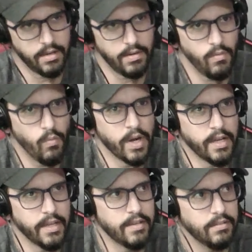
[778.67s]
When
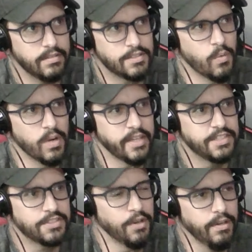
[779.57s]
I, so when I
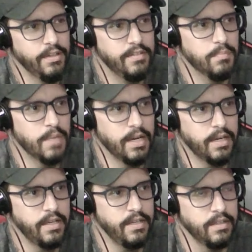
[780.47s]
started
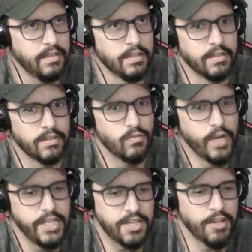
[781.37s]
my
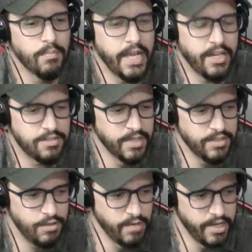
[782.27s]
retail management
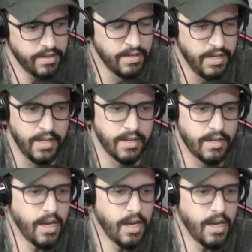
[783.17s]
career, I